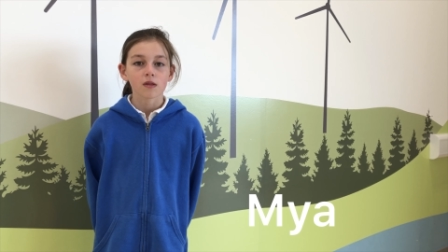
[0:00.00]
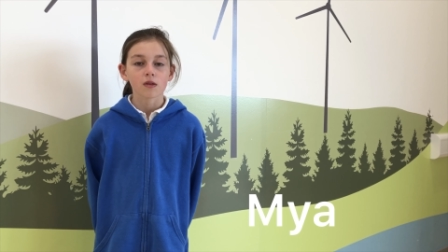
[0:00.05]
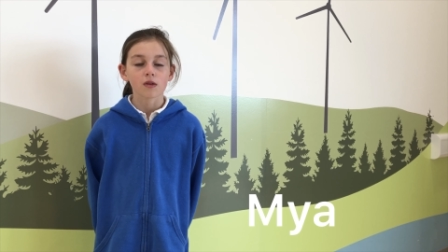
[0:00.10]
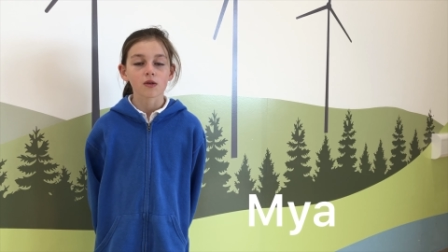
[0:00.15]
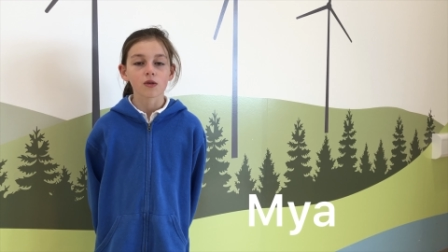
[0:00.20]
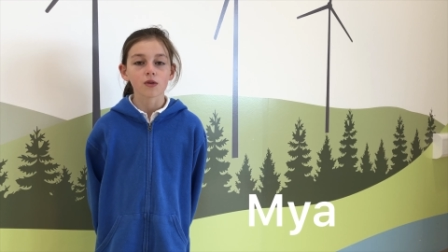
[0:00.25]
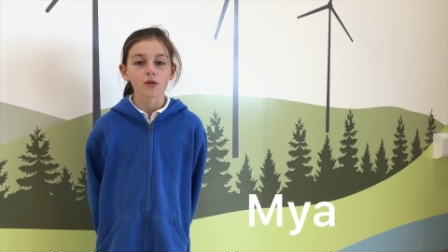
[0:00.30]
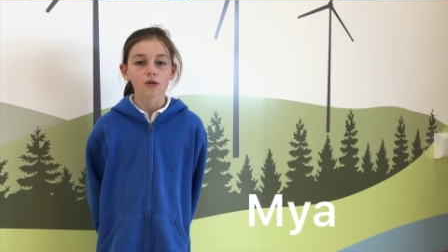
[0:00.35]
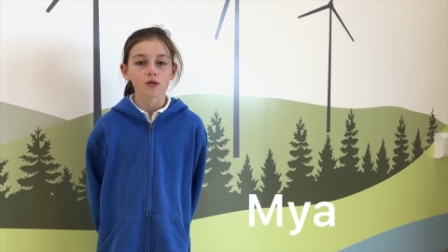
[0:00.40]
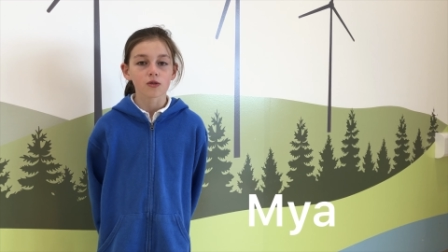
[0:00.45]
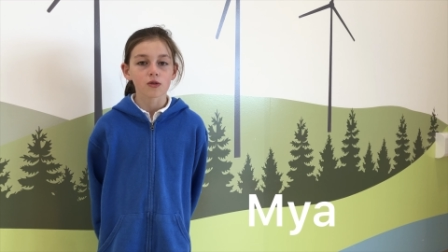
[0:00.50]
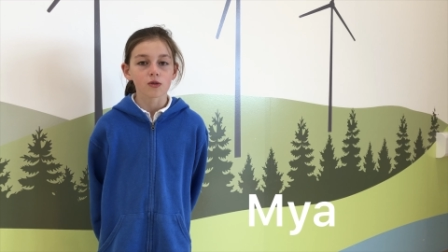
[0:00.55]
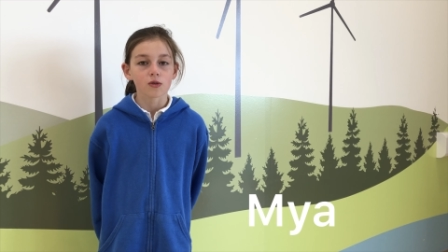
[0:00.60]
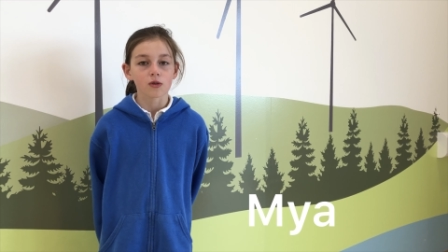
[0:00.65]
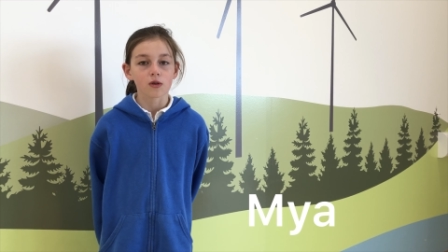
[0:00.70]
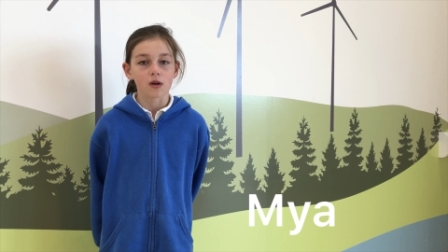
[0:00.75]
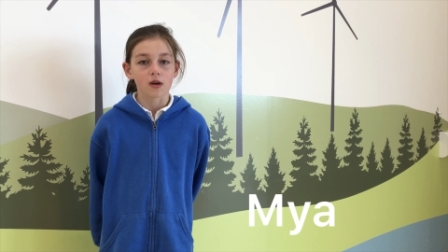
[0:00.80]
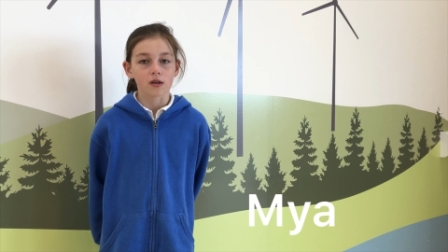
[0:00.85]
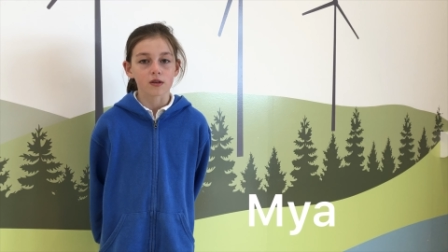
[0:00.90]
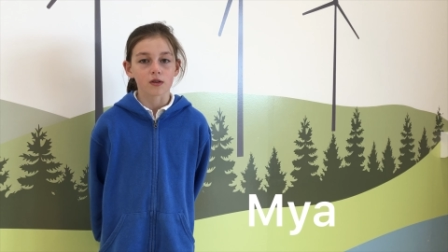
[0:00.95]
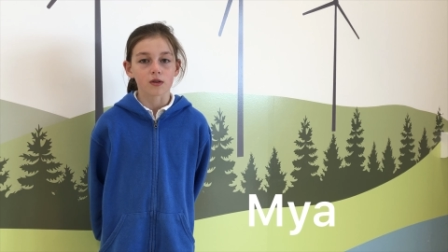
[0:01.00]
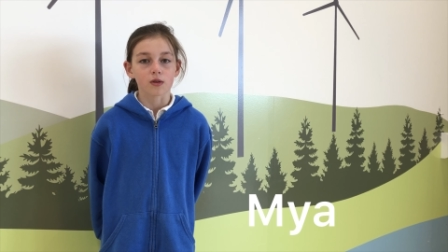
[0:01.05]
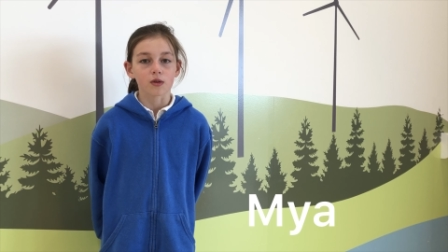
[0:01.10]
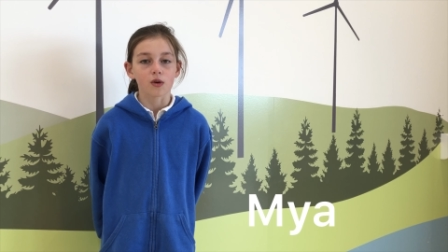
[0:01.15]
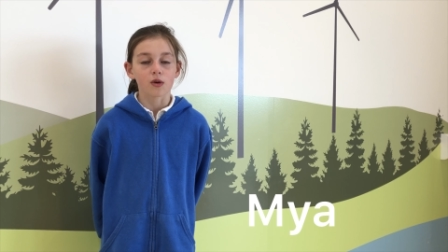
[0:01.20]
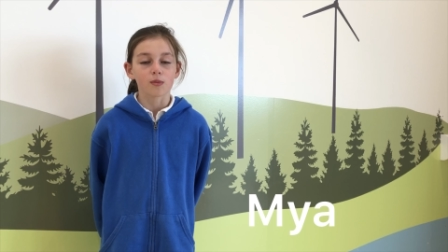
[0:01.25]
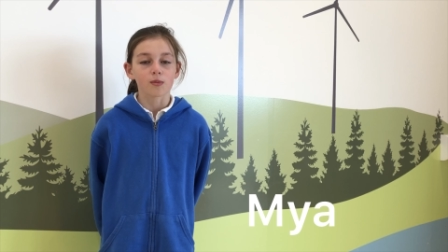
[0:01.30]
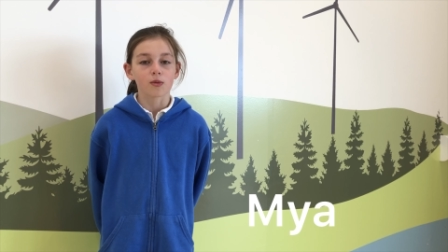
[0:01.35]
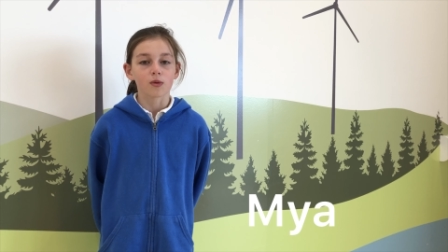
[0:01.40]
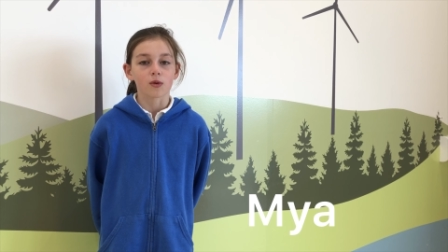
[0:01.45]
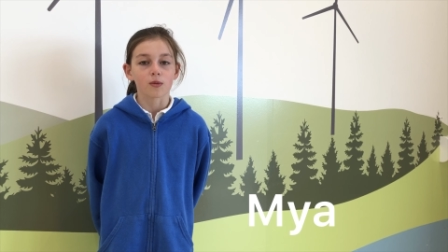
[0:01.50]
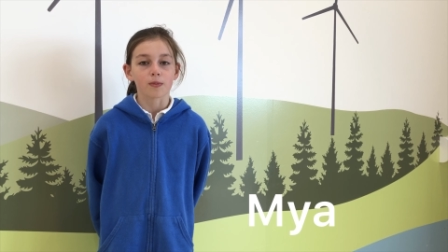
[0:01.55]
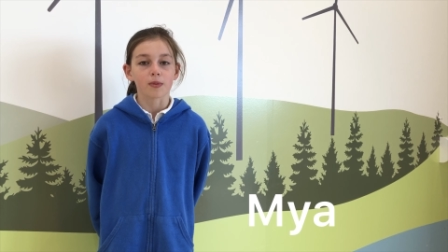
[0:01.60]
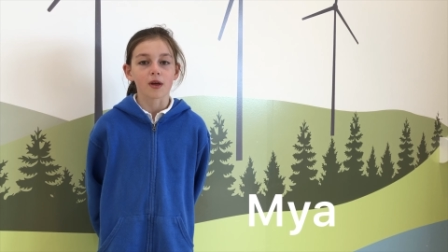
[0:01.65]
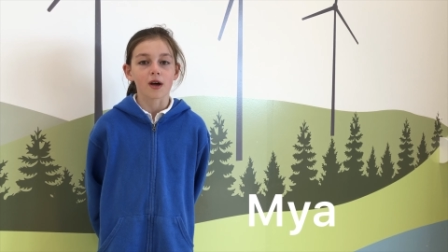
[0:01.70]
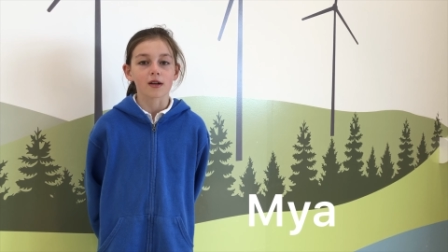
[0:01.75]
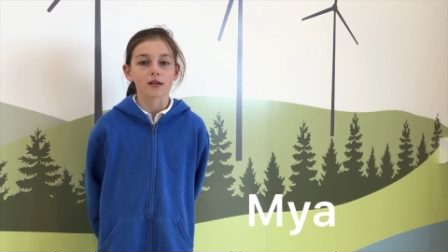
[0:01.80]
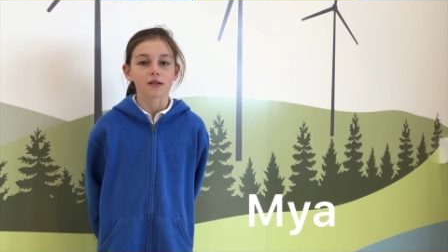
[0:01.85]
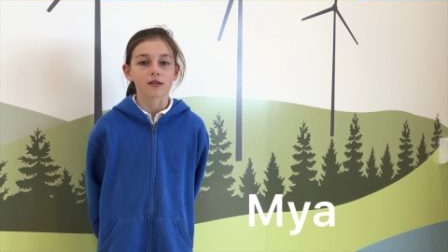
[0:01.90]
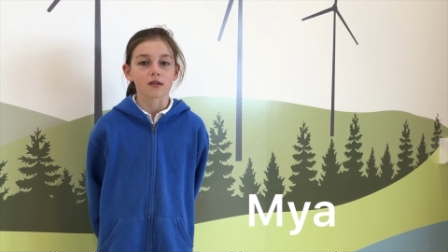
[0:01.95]
The new school has a lot more
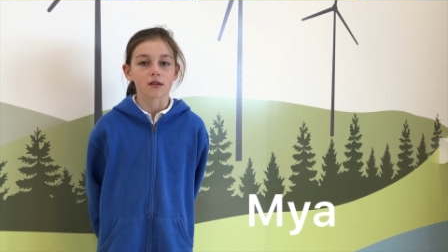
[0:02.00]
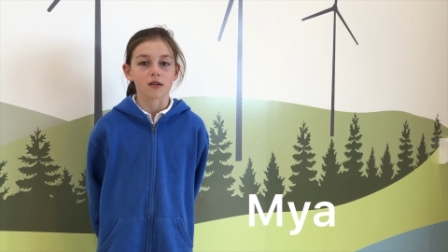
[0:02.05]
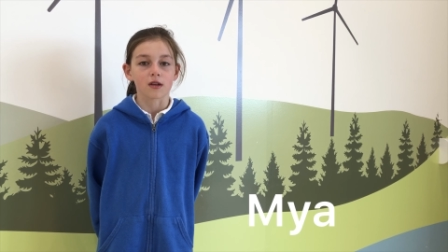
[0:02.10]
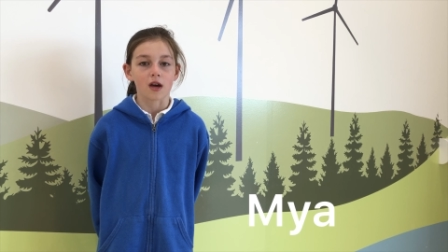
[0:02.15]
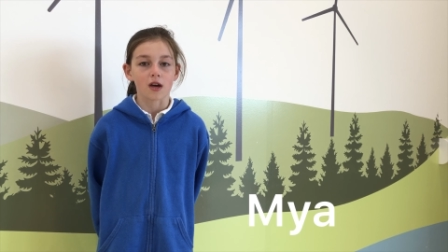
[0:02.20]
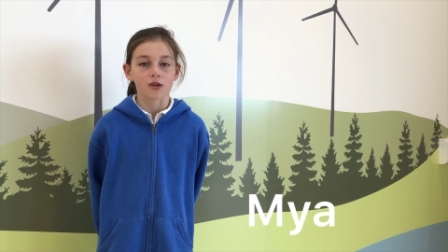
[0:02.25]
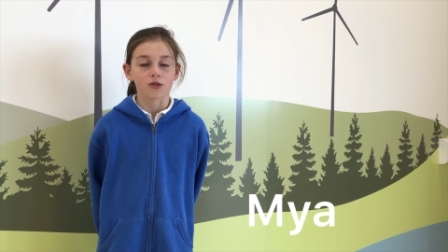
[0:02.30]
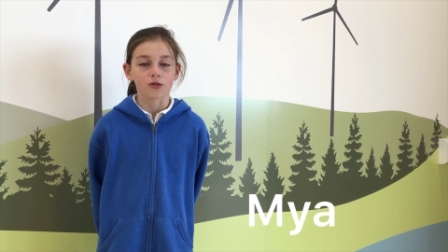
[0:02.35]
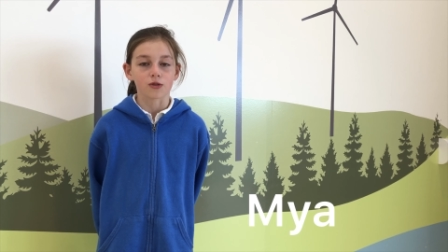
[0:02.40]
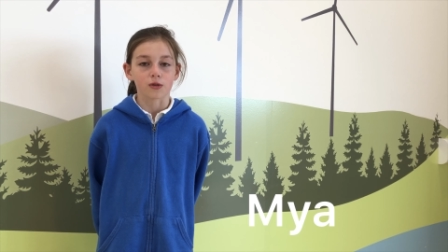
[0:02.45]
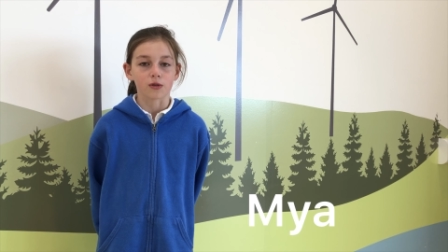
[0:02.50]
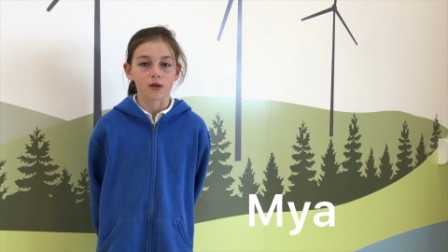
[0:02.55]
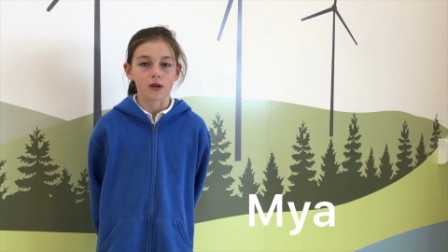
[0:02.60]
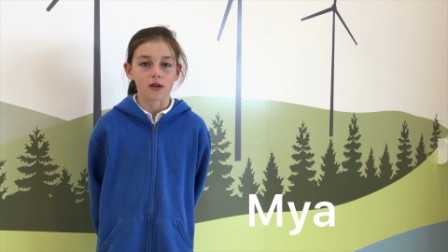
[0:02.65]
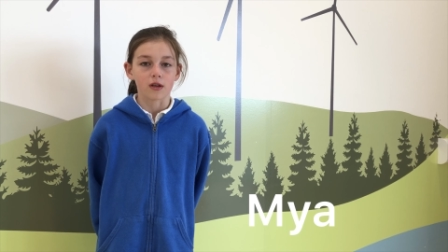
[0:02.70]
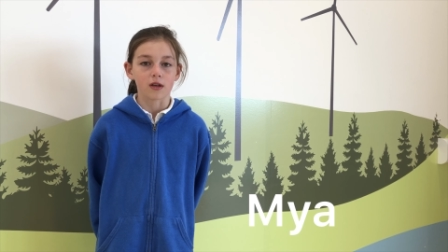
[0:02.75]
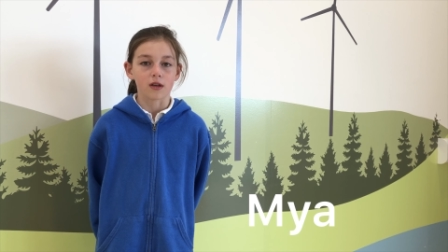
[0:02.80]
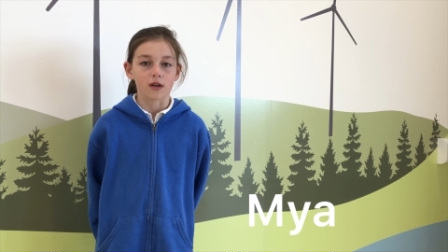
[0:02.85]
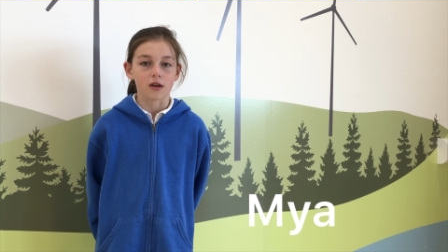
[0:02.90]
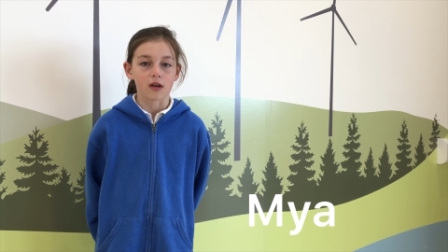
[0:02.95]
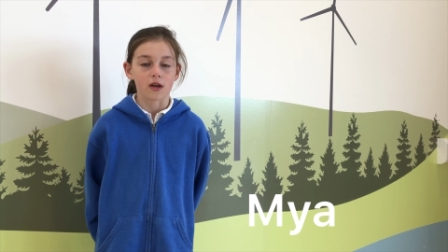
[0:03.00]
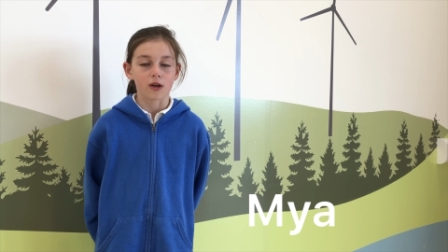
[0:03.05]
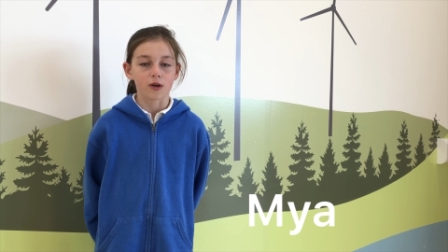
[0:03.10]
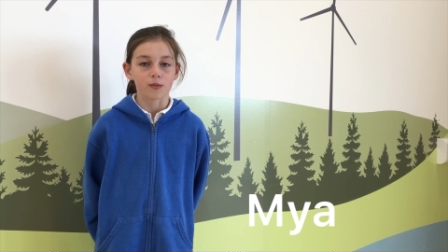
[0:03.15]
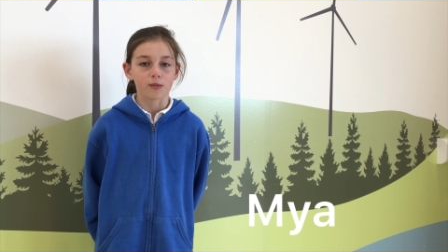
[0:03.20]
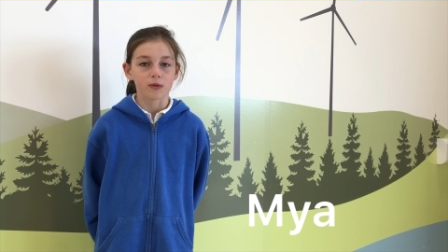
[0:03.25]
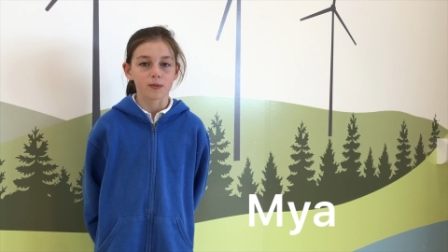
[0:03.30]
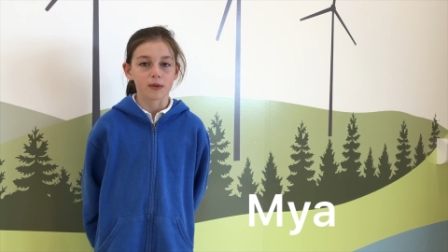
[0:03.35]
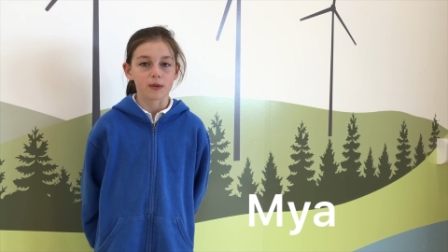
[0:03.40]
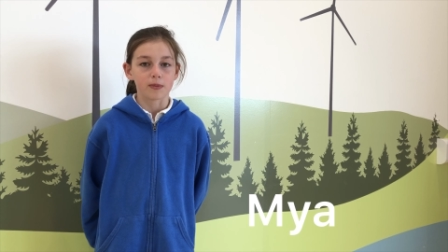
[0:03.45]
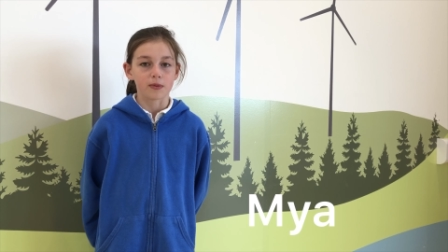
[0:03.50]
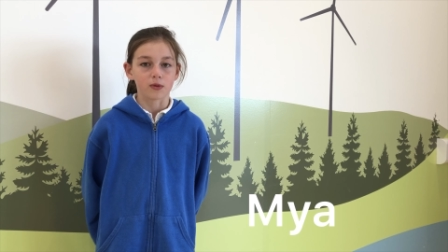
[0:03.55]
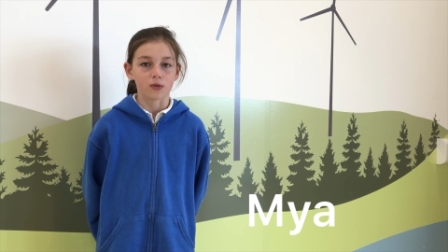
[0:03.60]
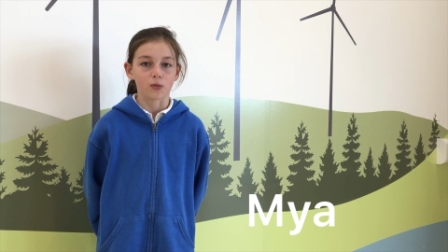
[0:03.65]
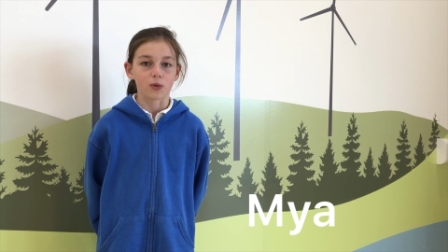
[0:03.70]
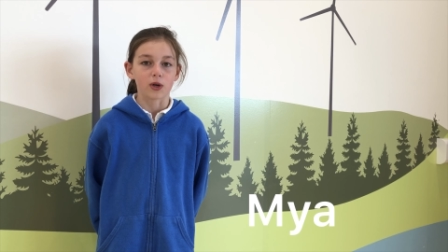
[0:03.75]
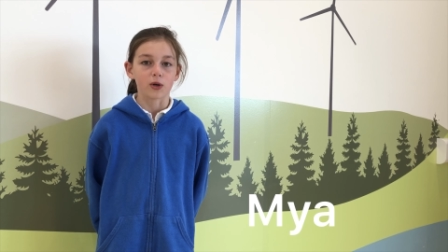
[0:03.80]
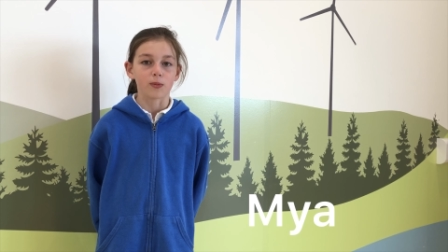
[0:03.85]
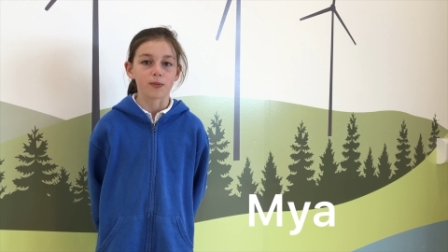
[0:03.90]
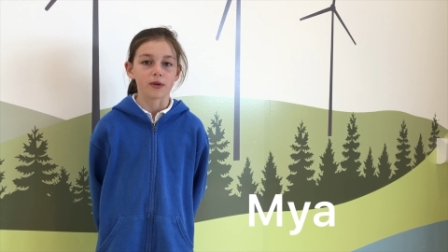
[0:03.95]
plants and natural light and it helps people's
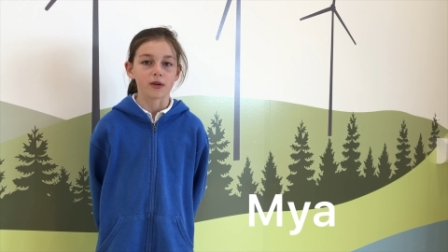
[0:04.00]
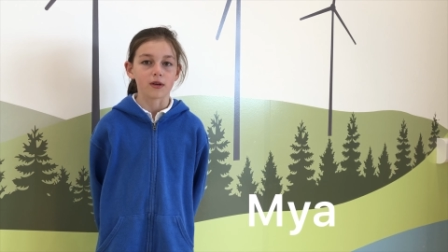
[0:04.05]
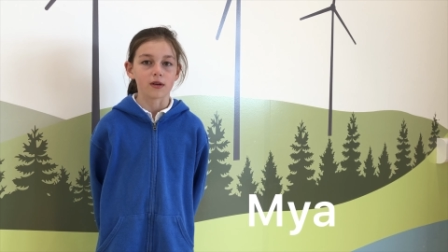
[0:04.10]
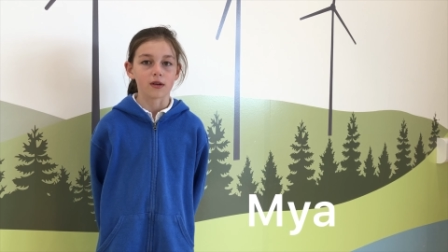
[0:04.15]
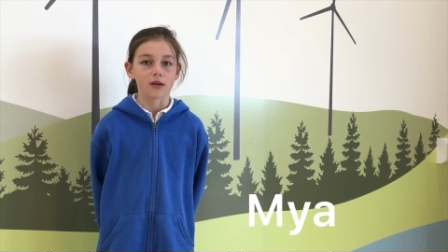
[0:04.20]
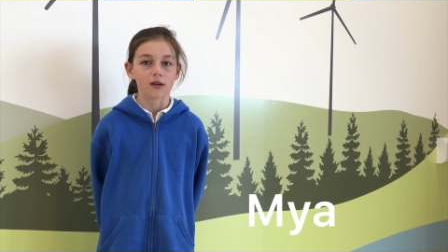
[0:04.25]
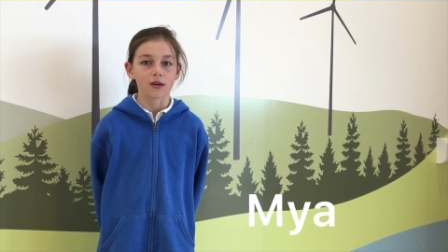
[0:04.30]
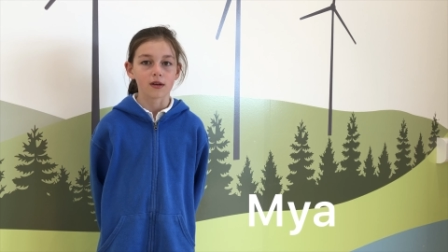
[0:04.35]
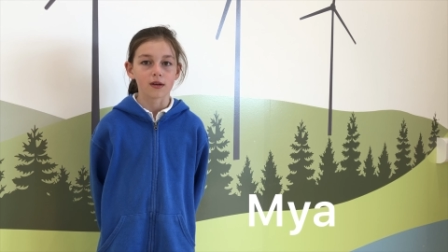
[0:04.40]
well-being.